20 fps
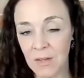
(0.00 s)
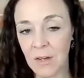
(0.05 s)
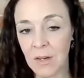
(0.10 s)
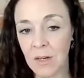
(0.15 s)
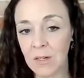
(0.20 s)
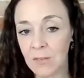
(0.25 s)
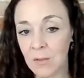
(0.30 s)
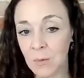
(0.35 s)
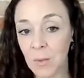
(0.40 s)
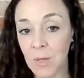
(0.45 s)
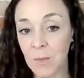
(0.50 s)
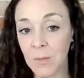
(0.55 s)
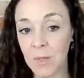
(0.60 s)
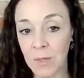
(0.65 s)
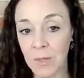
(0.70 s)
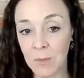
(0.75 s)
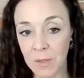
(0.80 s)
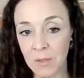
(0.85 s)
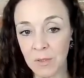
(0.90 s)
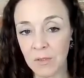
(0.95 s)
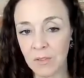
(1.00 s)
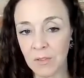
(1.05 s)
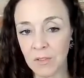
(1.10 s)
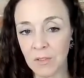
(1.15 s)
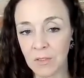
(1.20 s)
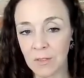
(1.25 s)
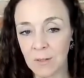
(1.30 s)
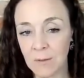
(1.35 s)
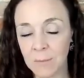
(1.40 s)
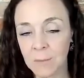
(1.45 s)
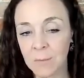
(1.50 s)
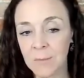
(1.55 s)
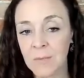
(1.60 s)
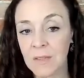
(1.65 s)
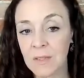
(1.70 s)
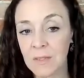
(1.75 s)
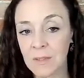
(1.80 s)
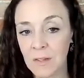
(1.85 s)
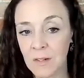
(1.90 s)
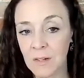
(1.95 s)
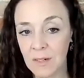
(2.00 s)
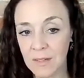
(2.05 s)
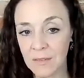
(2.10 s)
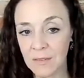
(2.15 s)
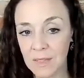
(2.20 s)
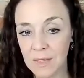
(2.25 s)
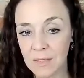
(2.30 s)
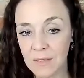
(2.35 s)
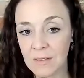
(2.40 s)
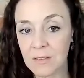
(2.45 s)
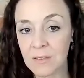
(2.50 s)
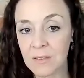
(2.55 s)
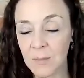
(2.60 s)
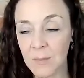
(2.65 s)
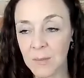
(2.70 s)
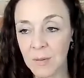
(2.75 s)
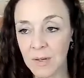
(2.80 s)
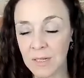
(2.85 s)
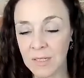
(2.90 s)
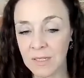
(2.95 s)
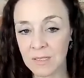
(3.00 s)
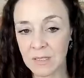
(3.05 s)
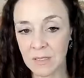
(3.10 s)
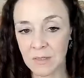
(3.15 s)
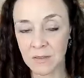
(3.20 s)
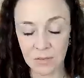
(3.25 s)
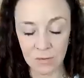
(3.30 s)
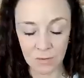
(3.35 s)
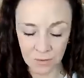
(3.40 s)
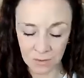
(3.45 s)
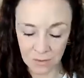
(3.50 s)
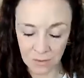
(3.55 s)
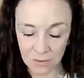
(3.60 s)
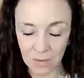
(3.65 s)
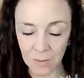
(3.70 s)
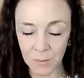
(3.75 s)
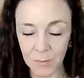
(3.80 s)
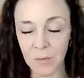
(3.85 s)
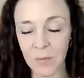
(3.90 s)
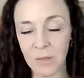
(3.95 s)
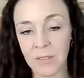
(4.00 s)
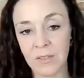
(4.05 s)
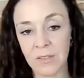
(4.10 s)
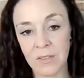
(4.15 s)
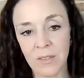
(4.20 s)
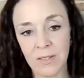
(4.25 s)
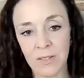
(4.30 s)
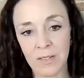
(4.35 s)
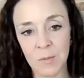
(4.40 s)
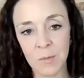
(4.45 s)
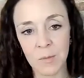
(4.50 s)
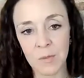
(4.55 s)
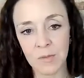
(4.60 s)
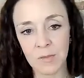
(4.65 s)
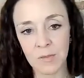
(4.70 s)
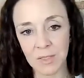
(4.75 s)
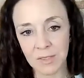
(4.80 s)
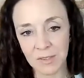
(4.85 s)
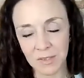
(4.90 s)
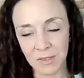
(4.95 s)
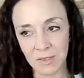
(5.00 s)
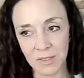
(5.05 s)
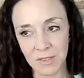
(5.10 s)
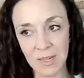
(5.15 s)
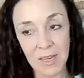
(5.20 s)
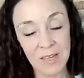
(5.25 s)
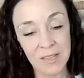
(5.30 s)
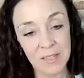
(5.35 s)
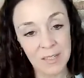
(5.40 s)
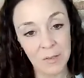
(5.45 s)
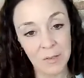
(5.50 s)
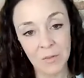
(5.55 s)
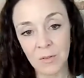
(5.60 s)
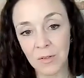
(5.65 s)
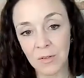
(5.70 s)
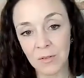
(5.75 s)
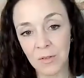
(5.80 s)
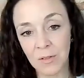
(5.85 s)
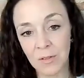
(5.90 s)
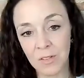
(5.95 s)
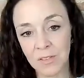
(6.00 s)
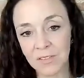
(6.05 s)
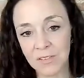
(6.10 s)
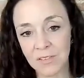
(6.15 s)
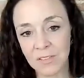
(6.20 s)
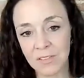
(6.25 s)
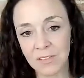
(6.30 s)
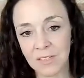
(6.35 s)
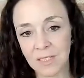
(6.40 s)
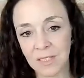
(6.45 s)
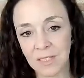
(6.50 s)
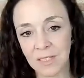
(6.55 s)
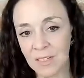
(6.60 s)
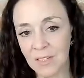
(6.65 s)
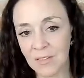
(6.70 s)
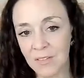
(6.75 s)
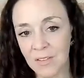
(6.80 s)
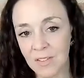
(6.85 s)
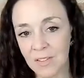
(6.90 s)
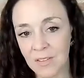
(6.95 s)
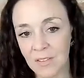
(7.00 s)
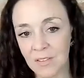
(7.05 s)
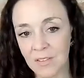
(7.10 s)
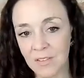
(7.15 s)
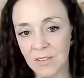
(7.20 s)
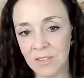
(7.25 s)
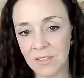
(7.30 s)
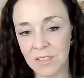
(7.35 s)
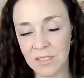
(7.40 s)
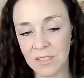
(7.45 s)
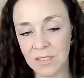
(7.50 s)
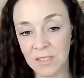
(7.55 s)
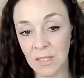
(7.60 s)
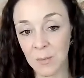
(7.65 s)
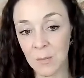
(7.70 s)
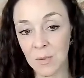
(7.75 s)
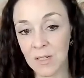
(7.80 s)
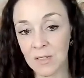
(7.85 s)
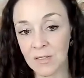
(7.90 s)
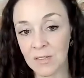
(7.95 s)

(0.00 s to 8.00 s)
overwhelming emotion that I then suppressed. I said, I'm not going to do that anymore. That's going to, not consciously. I don't think I consciously did it, but I